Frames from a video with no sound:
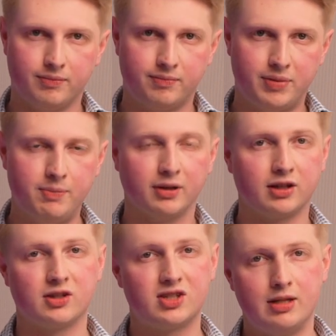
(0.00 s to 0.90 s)
people are
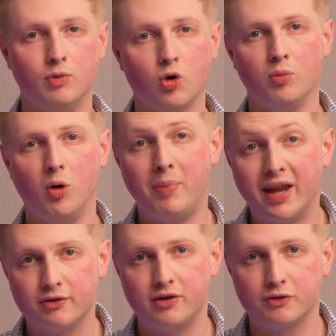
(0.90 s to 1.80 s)
going to see more and more
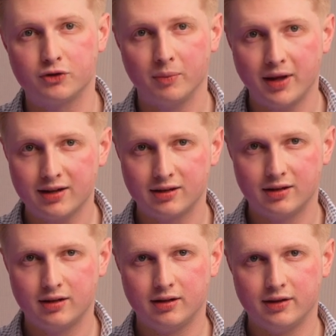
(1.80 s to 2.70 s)
benefit from that.
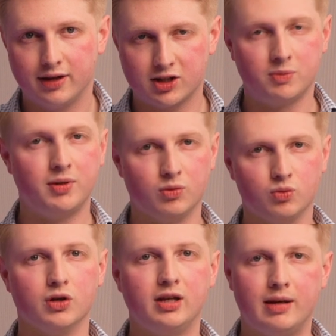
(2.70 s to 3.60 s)
That's going to be a
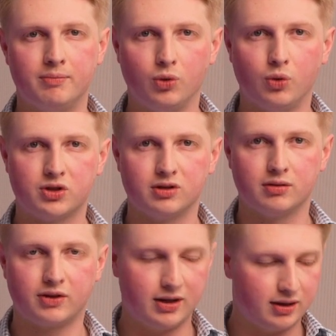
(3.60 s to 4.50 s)
really
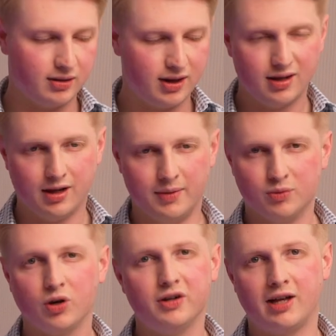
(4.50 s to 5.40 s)
important thing. I
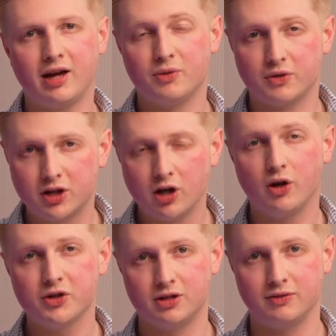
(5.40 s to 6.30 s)
mean, right now with the
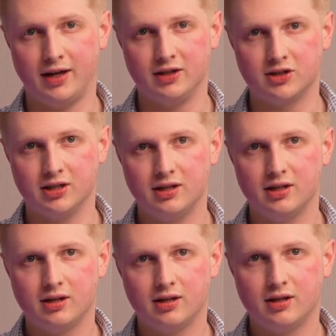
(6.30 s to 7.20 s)
cost of energy,
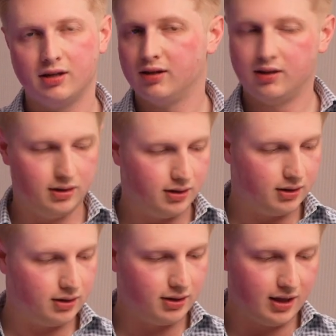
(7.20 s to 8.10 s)

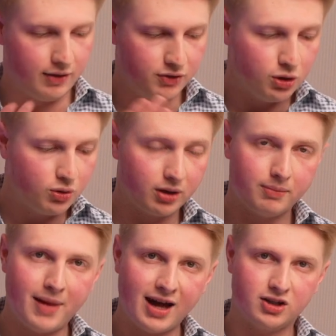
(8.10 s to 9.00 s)
if you
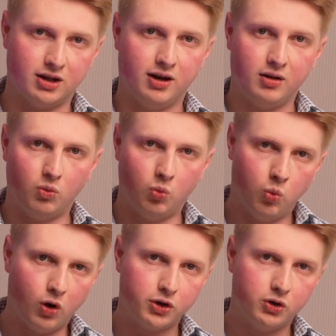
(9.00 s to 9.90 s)
can measure
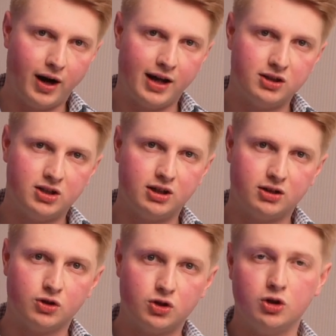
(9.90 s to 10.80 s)
what your energy
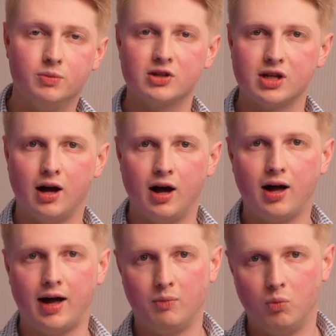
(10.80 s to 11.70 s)
consumers
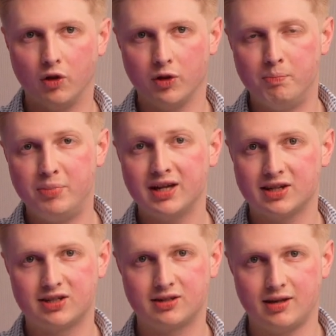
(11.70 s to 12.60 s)
are and what the
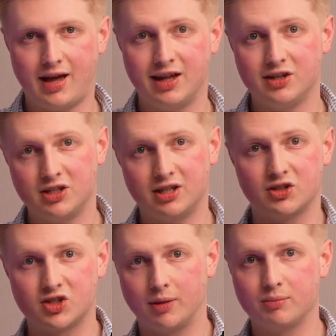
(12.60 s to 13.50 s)
biggest energy
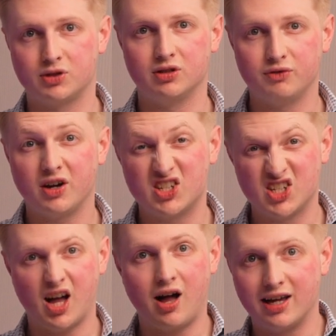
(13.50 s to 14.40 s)
consumption
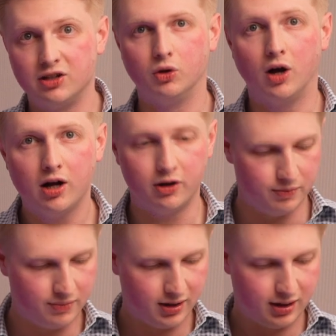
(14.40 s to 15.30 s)
devices are in your
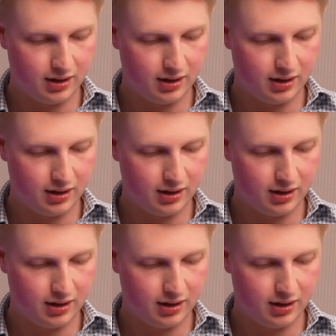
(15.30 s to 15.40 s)
home,